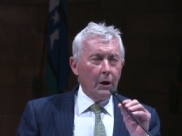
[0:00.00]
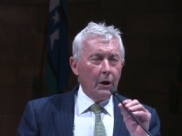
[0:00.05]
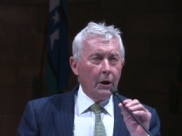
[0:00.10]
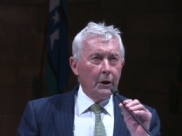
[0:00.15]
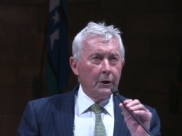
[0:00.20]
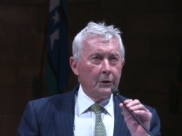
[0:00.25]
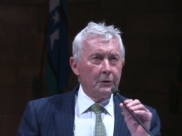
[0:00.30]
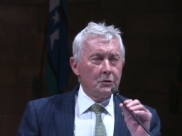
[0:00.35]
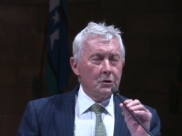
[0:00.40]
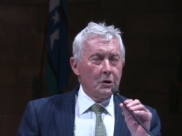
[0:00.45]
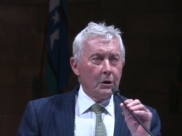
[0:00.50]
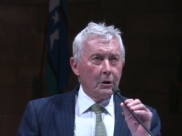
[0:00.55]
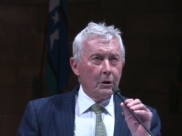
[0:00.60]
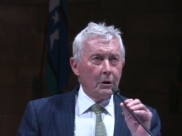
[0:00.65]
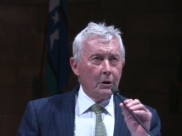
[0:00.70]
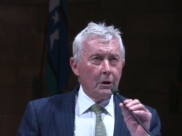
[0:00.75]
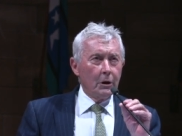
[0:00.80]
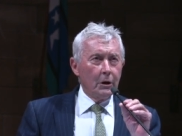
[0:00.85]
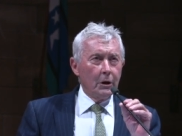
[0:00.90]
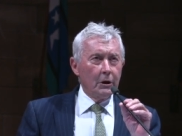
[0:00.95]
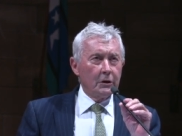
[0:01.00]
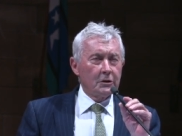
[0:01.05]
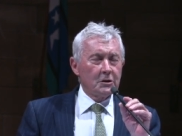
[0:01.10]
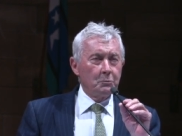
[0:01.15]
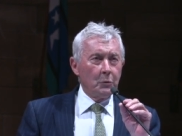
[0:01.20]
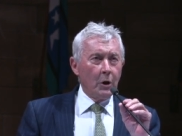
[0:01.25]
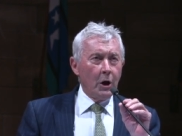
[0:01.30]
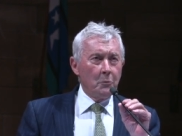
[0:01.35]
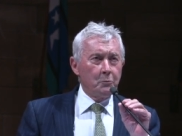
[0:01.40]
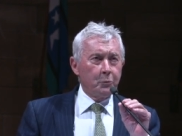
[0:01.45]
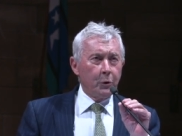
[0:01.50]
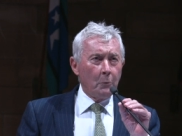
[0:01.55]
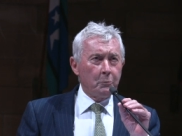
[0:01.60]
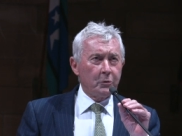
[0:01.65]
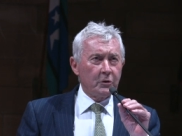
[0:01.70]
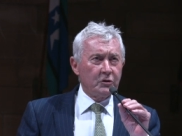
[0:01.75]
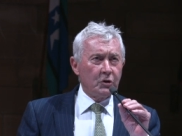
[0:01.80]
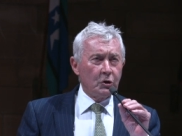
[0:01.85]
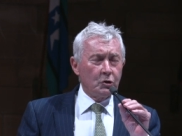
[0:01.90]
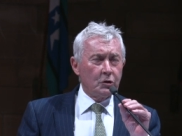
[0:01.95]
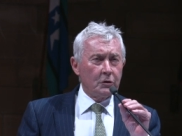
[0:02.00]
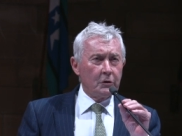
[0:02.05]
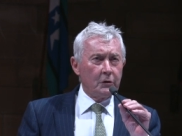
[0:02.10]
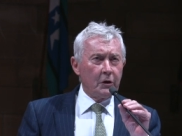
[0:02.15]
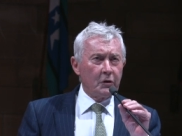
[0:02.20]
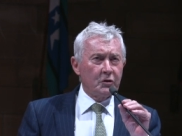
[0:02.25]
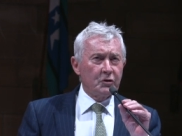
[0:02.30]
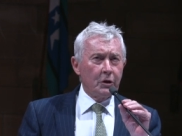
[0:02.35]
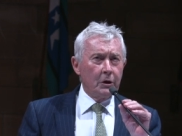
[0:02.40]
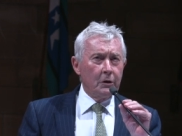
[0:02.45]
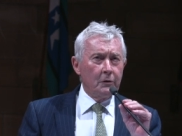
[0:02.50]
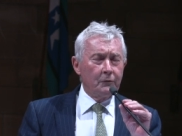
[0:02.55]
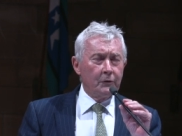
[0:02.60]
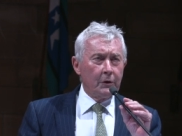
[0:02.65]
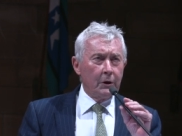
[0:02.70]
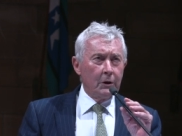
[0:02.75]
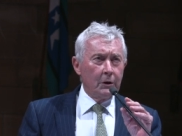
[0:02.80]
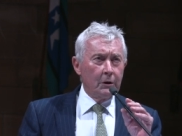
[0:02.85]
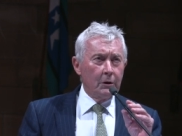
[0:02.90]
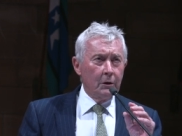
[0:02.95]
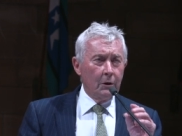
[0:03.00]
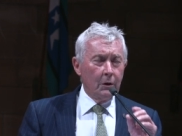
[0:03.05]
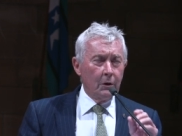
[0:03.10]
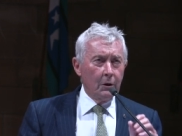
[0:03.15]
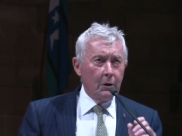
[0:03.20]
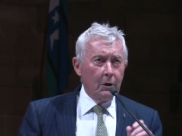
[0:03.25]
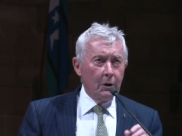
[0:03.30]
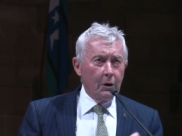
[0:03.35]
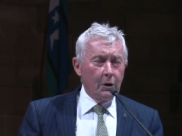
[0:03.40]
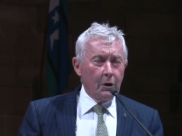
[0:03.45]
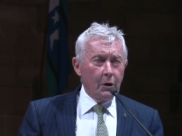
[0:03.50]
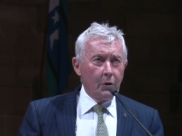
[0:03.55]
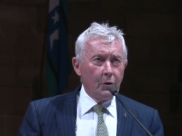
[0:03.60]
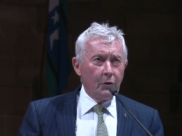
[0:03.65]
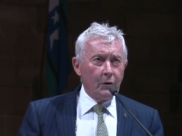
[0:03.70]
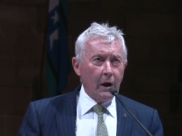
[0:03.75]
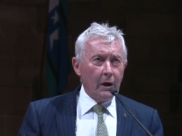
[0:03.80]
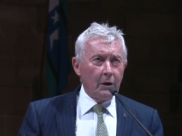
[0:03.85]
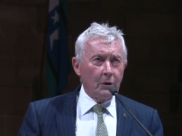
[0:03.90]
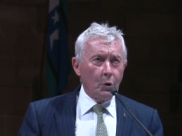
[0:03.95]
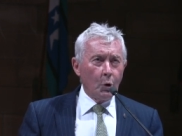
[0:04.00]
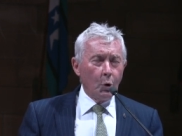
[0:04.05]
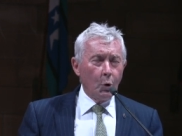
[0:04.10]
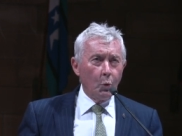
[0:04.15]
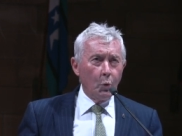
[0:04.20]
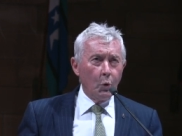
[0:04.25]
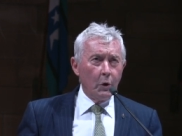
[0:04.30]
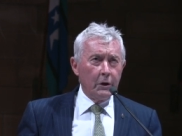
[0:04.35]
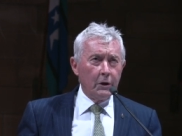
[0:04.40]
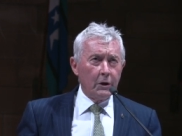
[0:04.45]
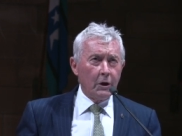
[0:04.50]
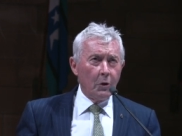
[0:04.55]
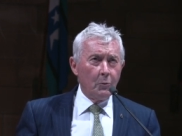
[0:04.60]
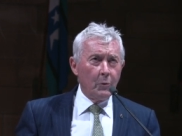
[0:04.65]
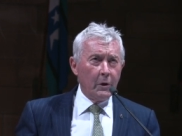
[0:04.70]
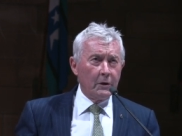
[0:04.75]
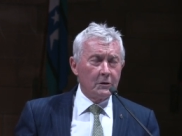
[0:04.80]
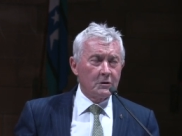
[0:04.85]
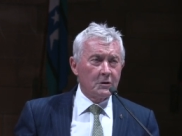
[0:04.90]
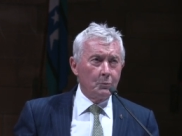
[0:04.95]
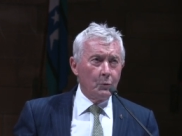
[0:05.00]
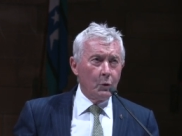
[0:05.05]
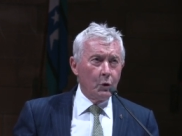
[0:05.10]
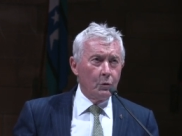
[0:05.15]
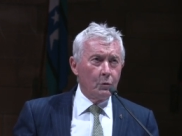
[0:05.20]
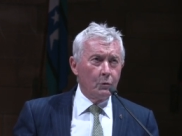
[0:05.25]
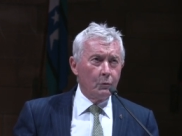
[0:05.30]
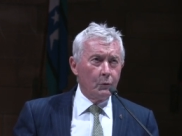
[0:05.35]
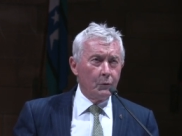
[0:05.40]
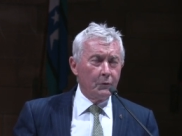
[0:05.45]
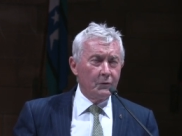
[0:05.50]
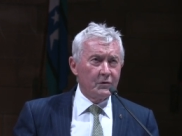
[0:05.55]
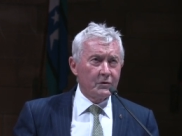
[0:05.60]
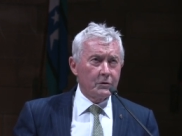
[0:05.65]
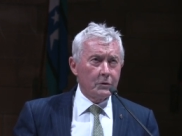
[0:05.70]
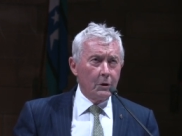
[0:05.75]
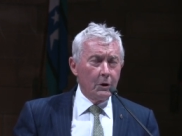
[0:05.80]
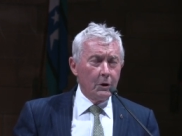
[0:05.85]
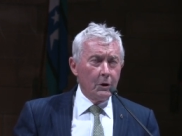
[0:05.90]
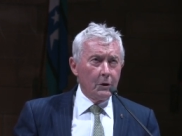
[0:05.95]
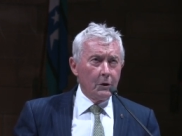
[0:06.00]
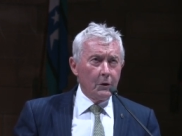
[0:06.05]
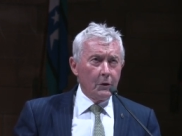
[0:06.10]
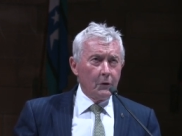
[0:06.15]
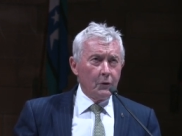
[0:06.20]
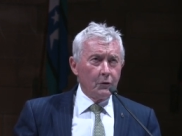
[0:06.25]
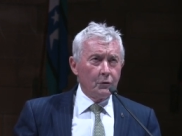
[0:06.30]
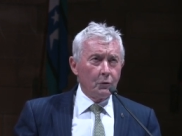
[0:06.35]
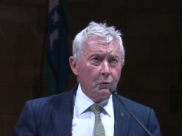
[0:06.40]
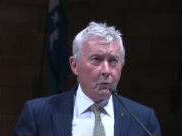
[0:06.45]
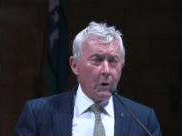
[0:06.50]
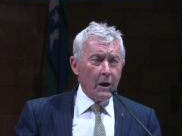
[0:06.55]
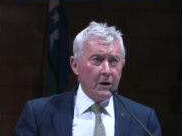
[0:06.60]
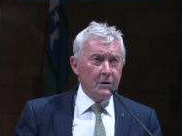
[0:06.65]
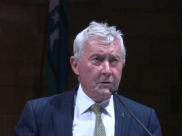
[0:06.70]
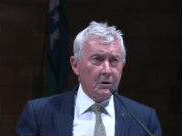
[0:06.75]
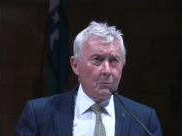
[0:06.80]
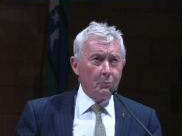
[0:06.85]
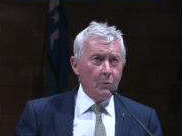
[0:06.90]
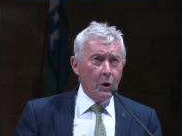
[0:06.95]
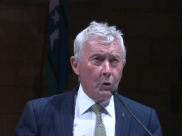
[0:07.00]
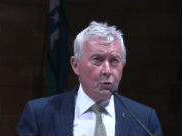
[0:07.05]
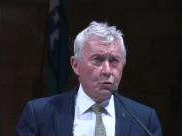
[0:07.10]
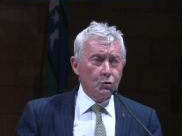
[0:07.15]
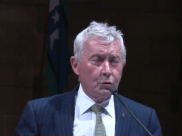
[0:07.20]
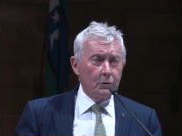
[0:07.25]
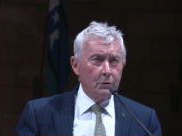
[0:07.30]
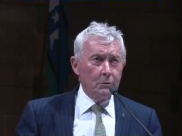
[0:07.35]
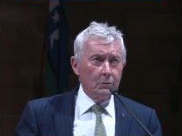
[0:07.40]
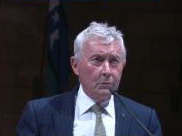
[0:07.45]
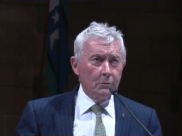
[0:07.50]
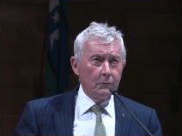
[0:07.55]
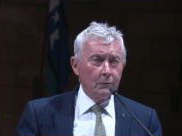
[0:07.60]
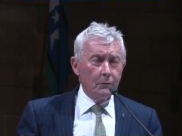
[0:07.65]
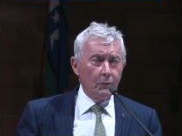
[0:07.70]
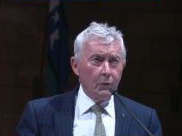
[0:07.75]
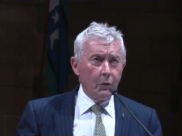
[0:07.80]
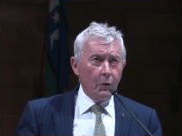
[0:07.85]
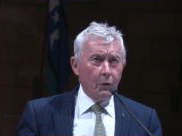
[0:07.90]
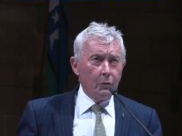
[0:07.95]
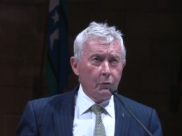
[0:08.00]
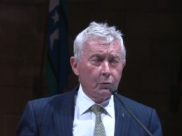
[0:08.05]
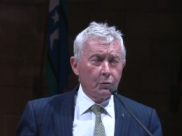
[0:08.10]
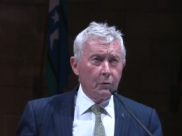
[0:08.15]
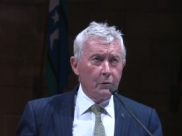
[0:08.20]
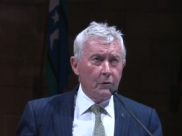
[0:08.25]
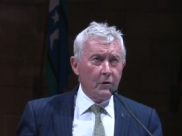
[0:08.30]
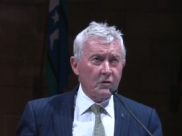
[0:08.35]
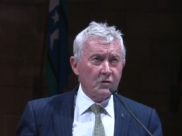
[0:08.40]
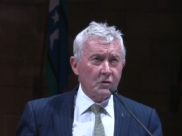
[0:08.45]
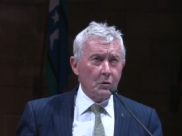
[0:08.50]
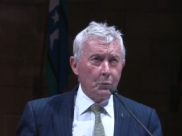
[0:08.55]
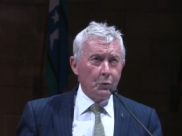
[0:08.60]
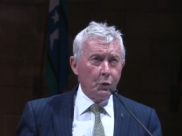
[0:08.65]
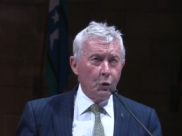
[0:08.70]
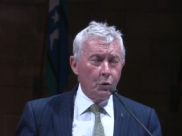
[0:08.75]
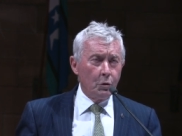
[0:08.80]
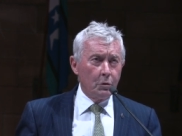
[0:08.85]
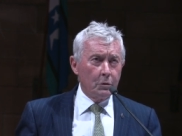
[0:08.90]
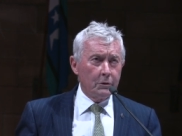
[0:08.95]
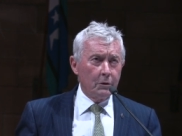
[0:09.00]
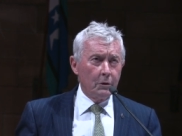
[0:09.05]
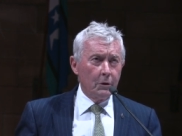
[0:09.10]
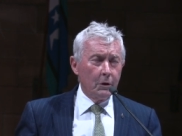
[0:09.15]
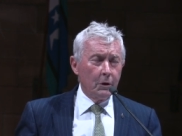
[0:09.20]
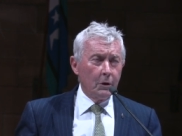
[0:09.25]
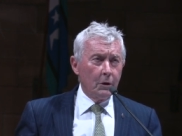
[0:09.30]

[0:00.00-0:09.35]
And it's my proposition this evening that we commence moves to raise a motion through the support